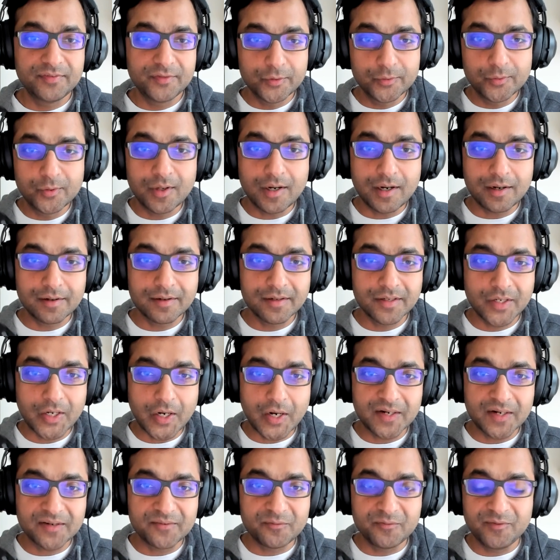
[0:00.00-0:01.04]
you are
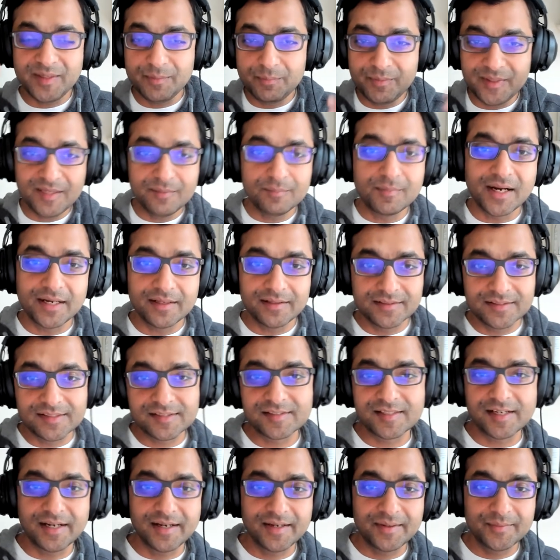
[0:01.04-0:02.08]
not VP by this
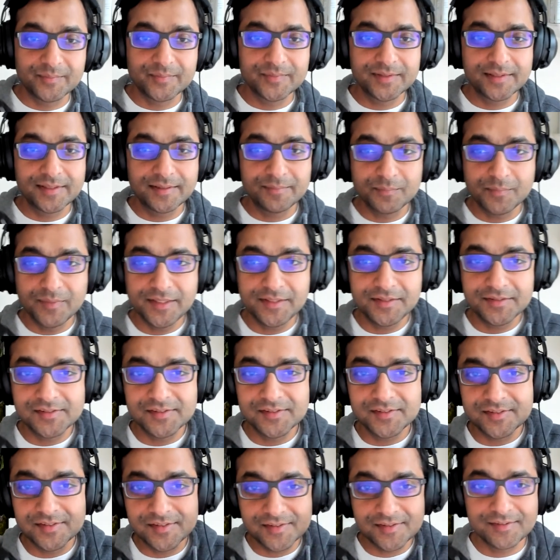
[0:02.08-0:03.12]
time, that
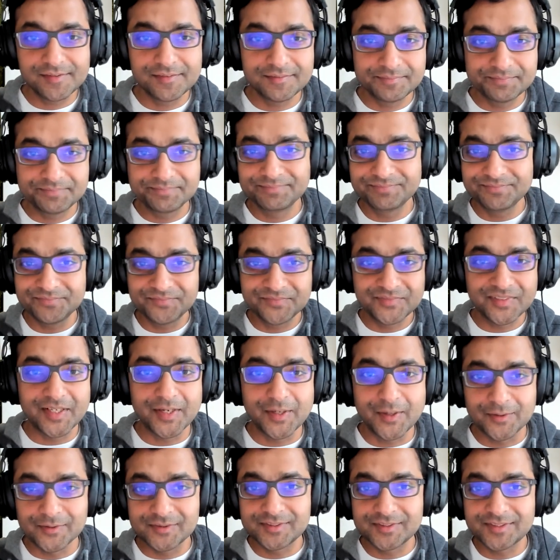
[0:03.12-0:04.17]
means, you
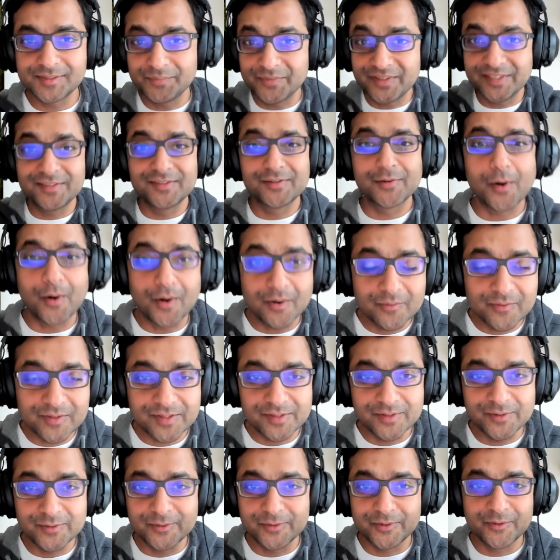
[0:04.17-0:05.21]
know, something's wrong
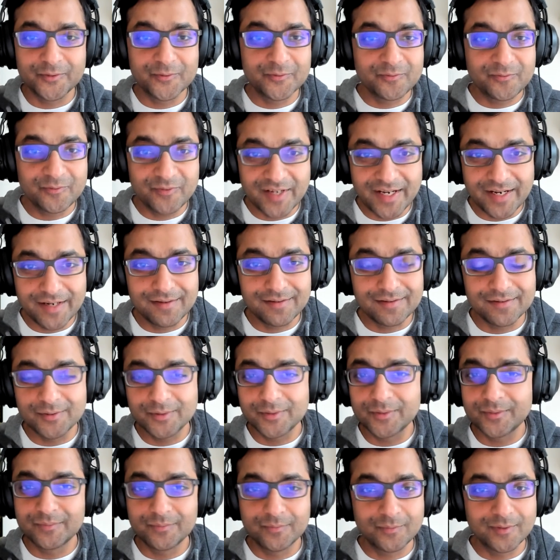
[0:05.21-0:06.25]
with you or you failed
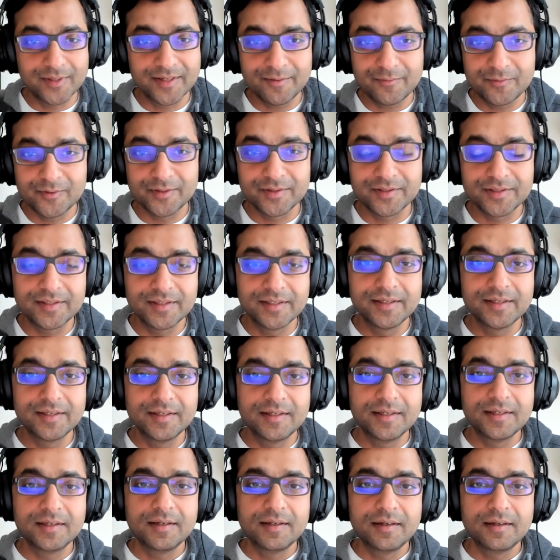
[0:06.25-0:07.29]
or whatever.
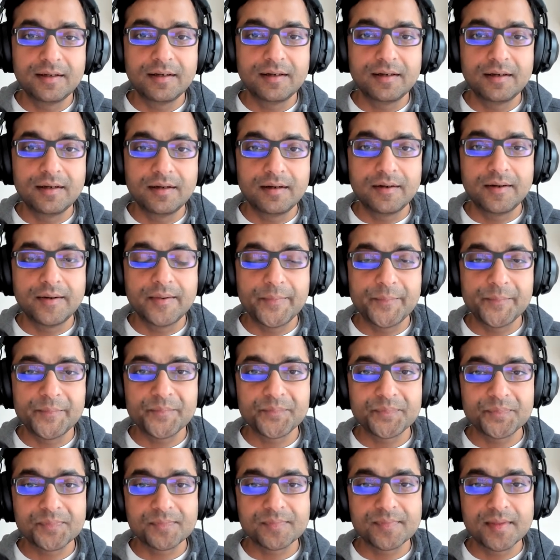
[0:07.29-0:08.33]

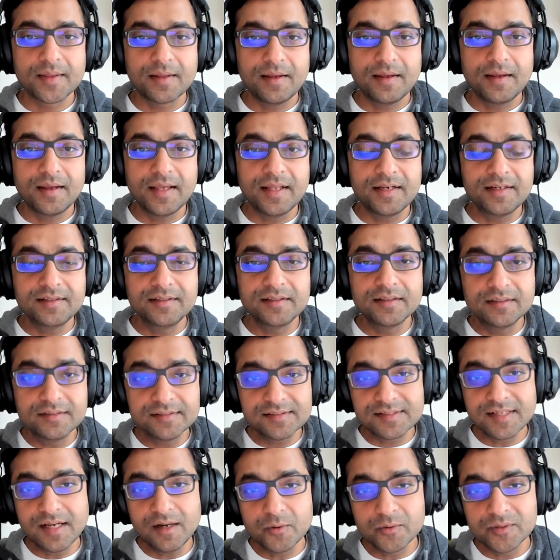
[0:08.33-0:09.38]
Um, and it
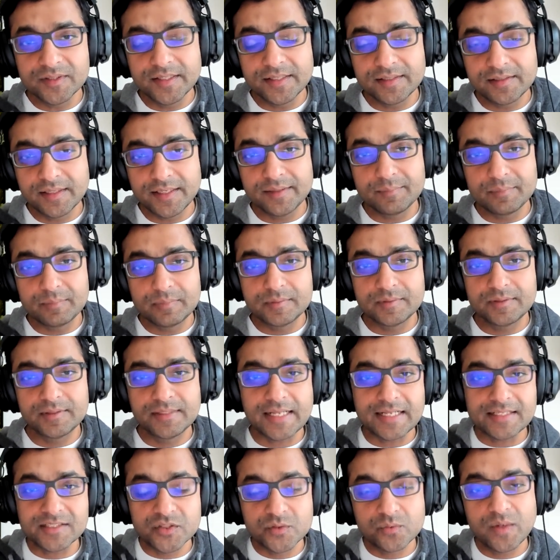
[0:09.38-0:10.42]
turns out that, like,
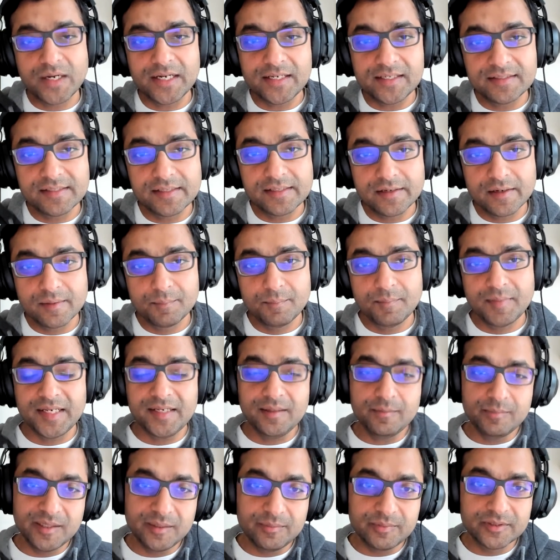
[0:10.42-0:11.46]
that's why there are
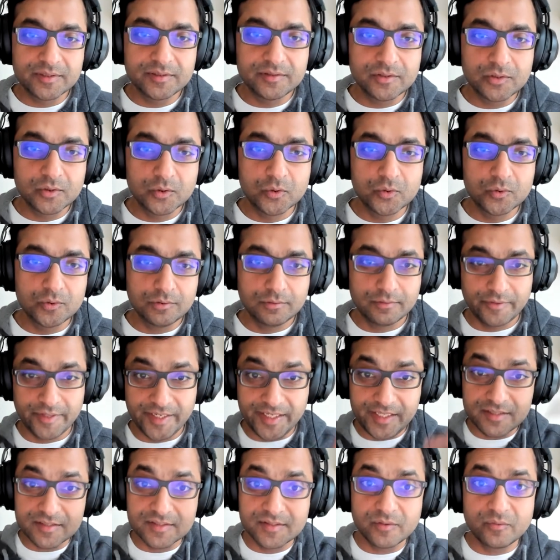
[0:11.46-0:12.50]
many people who
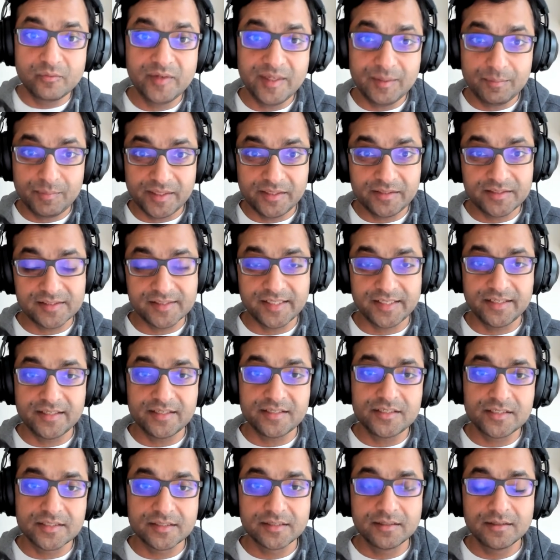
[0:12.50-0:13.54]
reach the VP
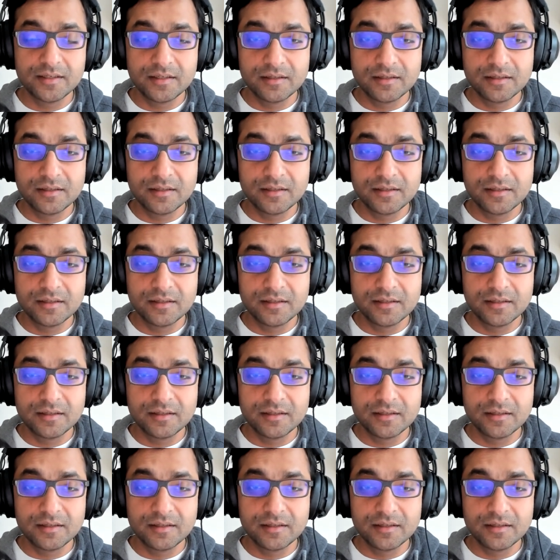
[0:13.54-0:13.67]
stage